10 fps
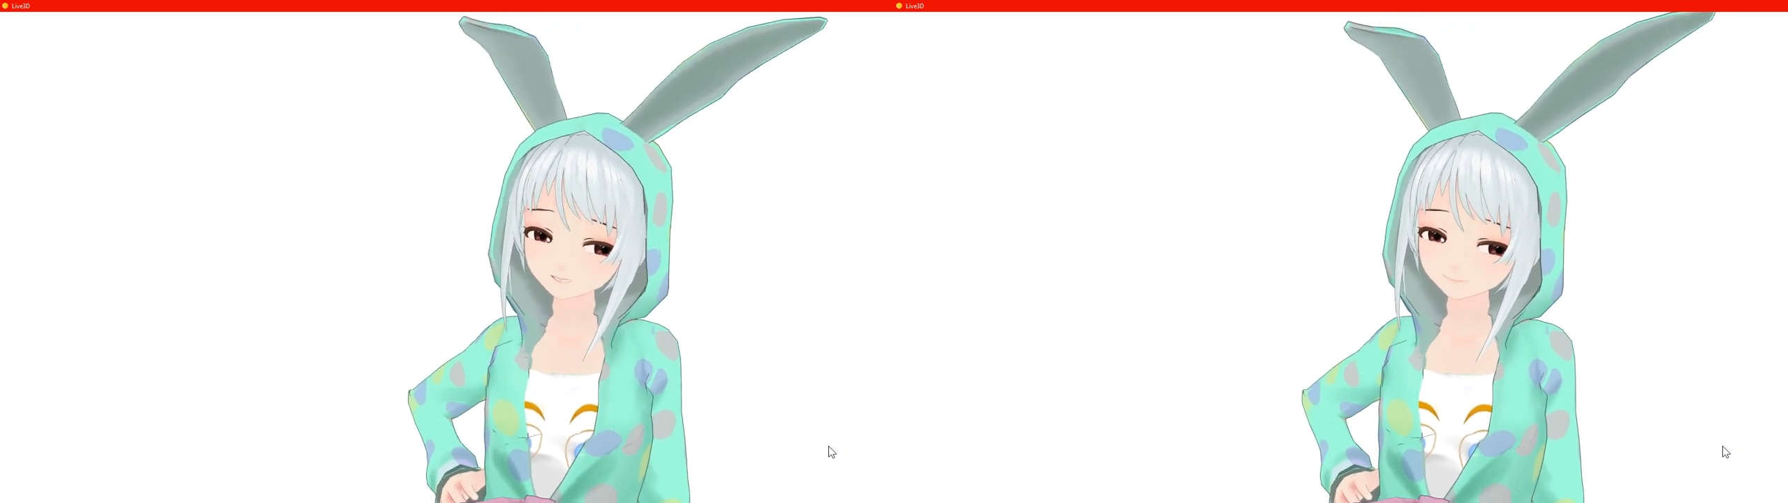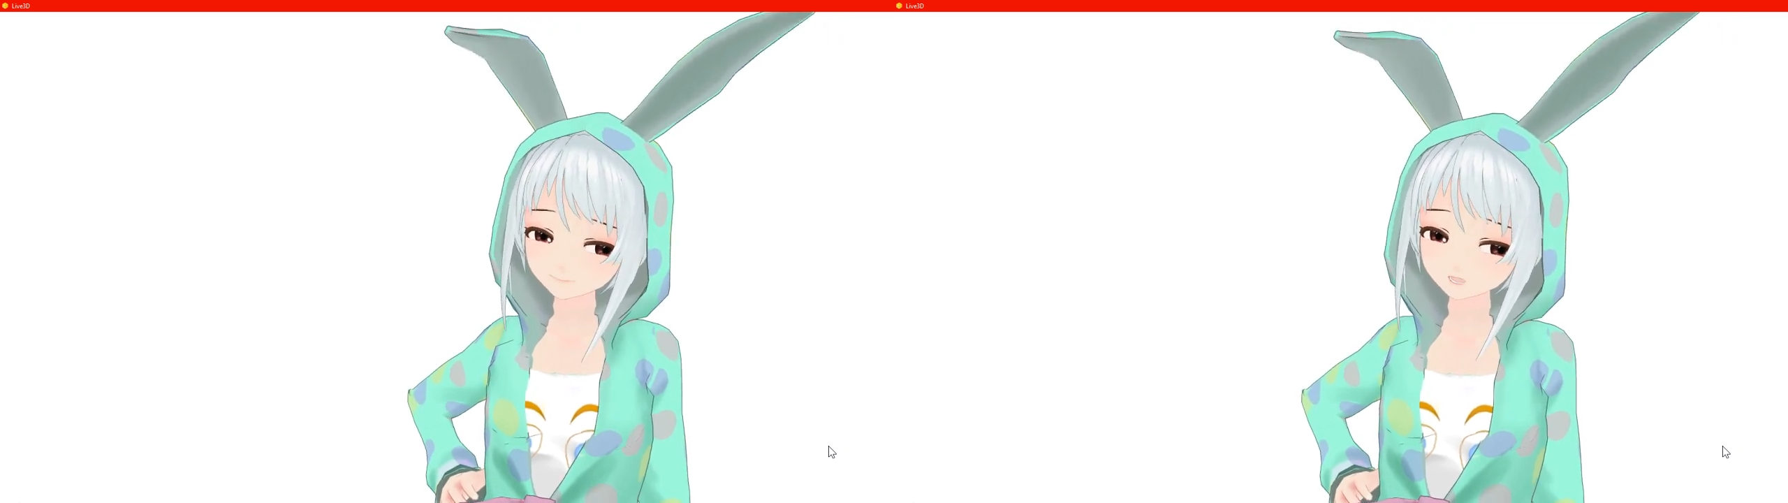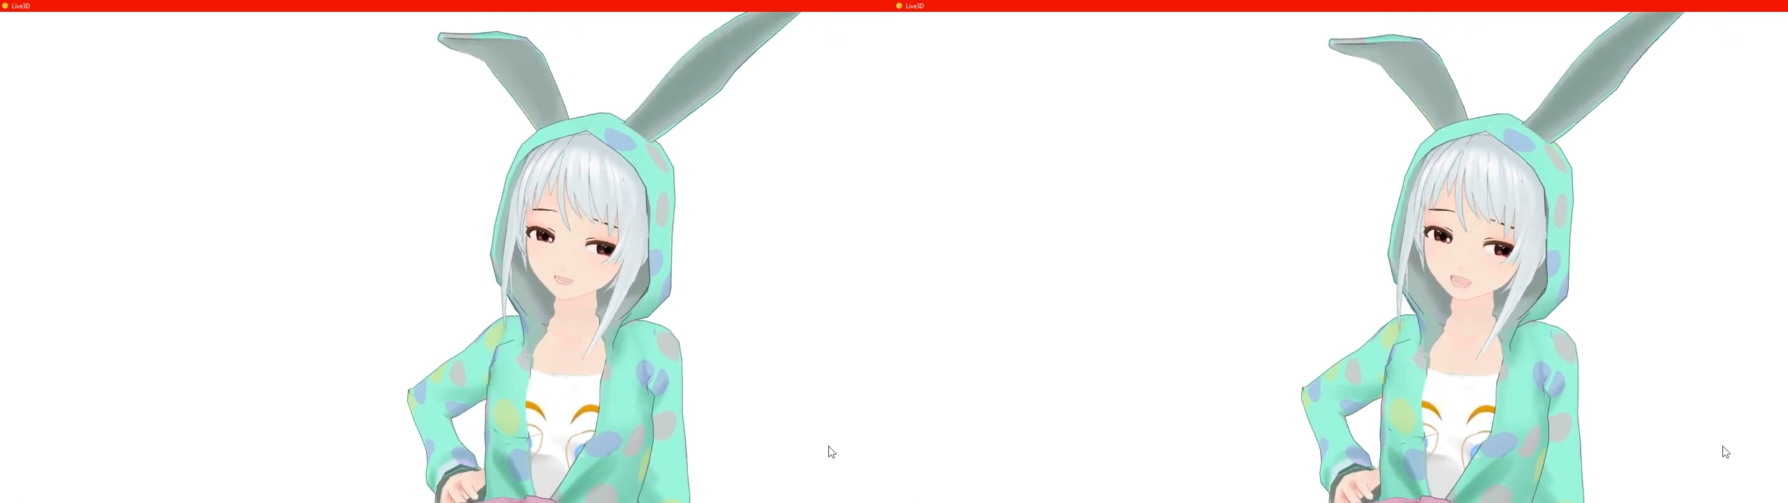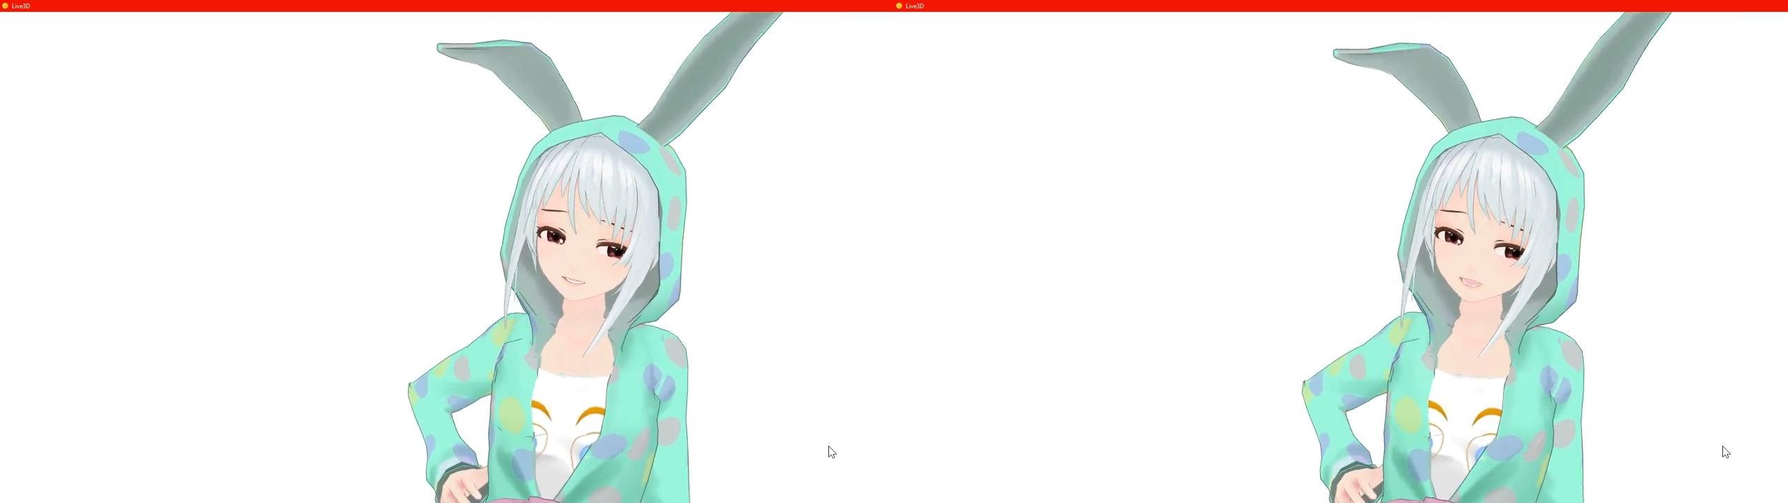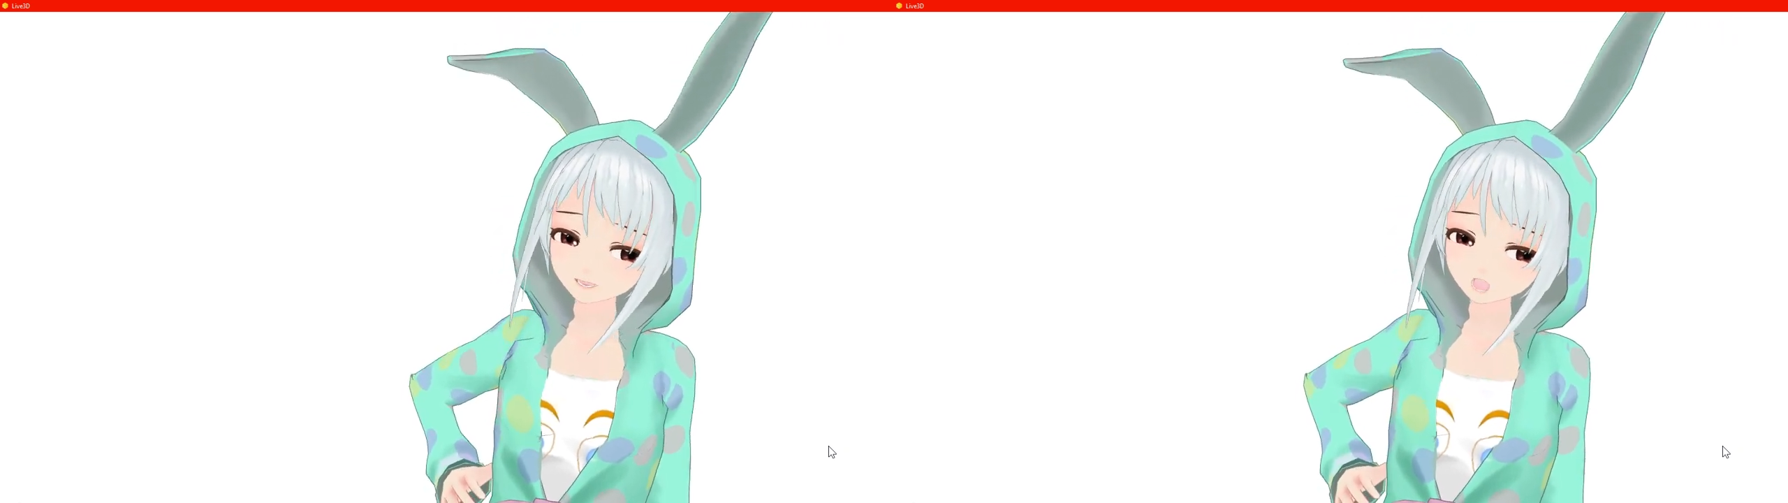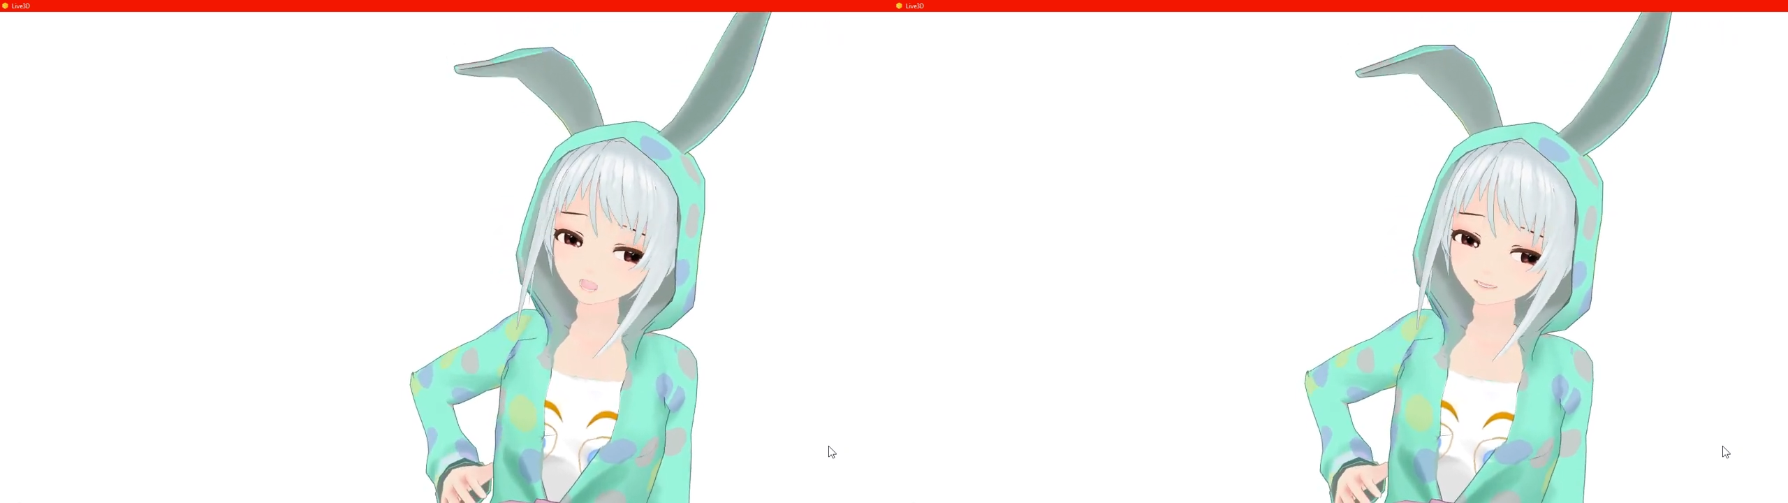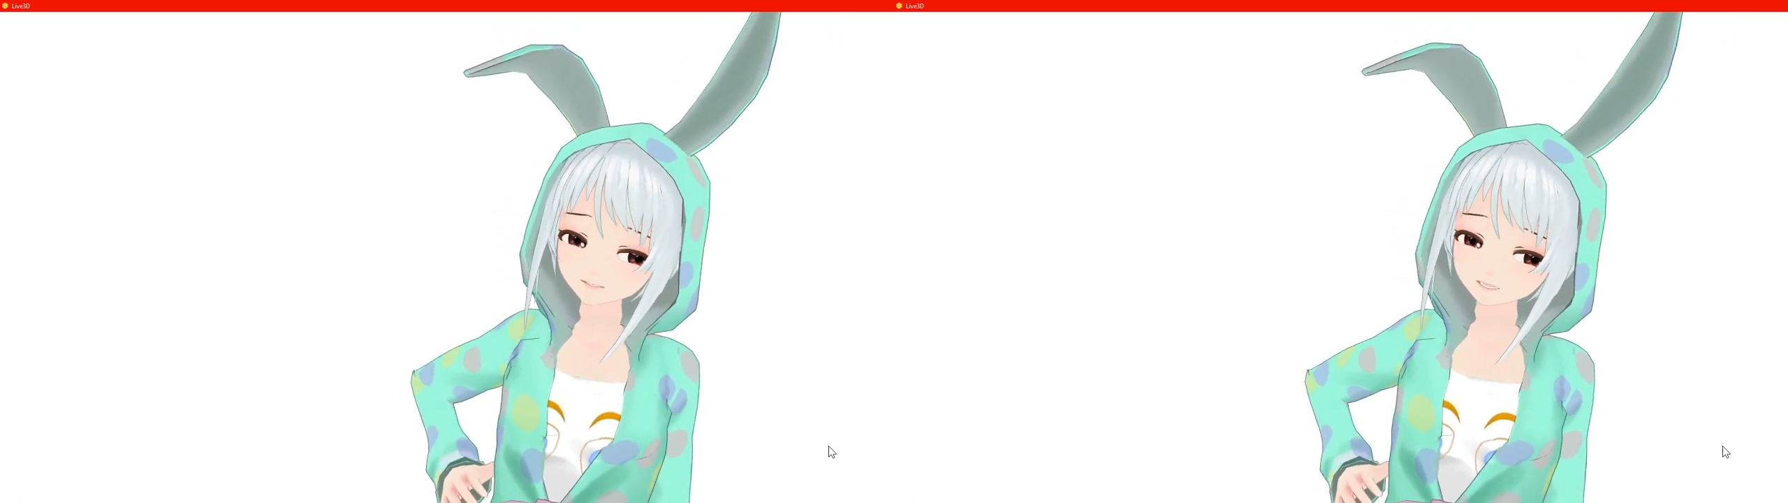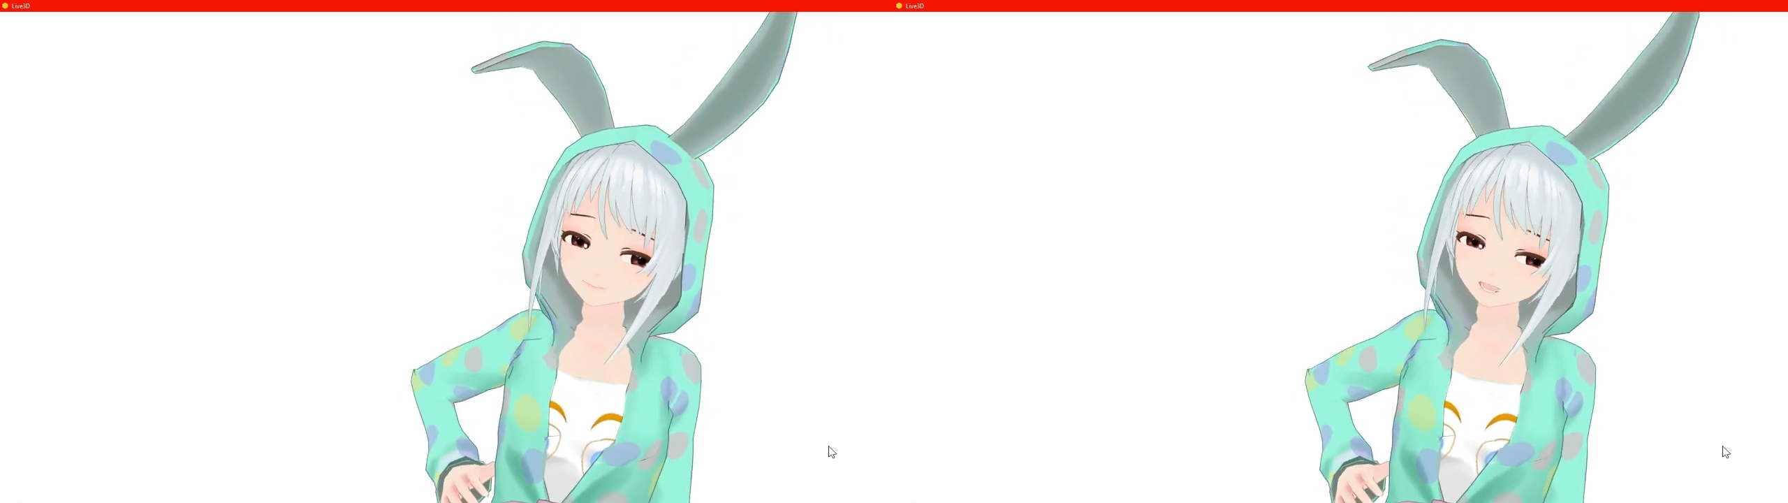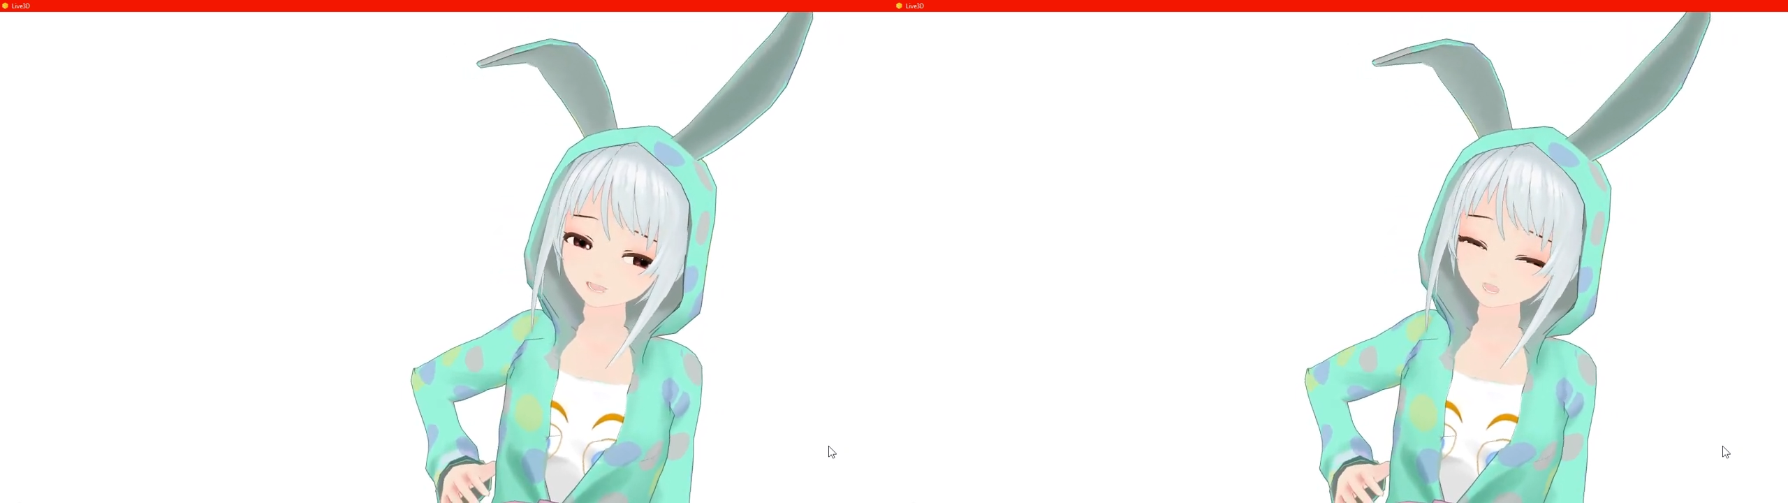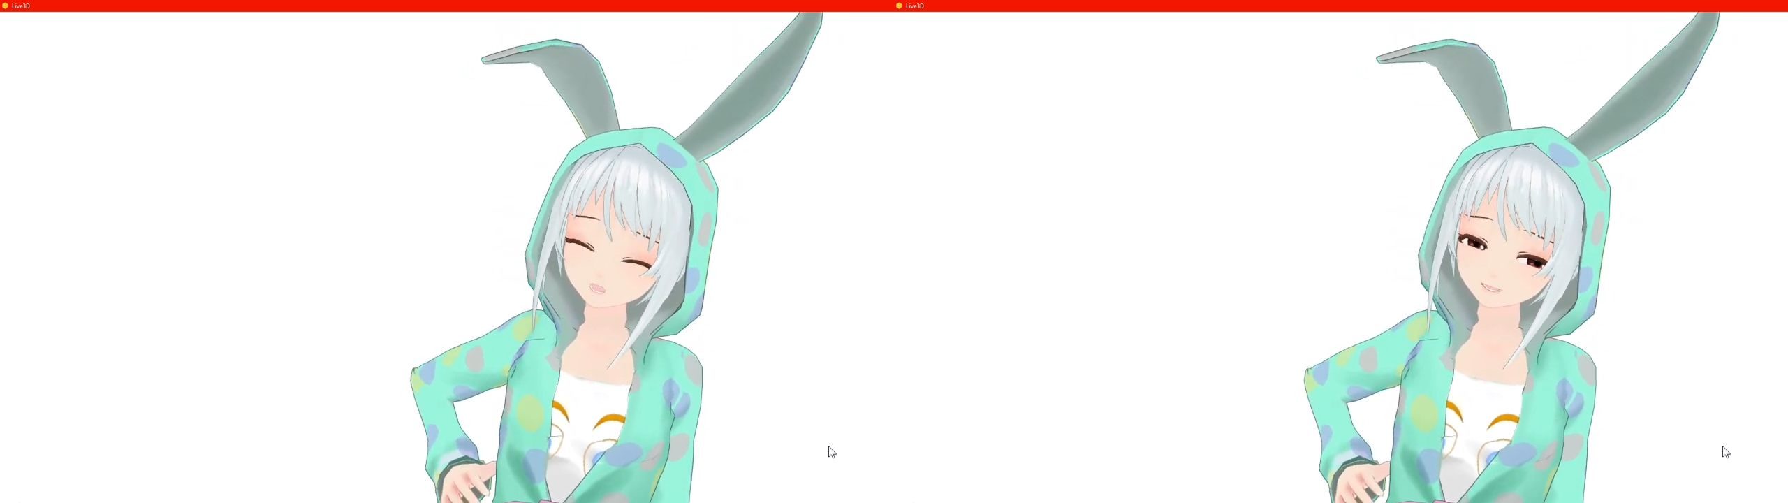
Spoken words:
they'll have the talk, and it'll